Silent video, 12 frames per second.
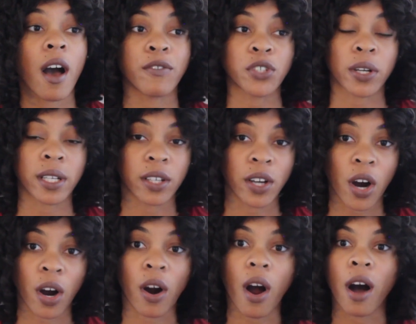of turning the
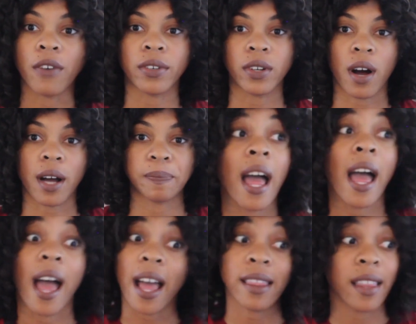car off and on.
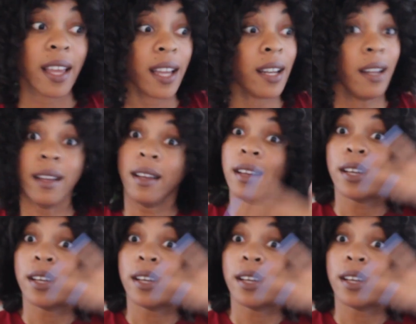And then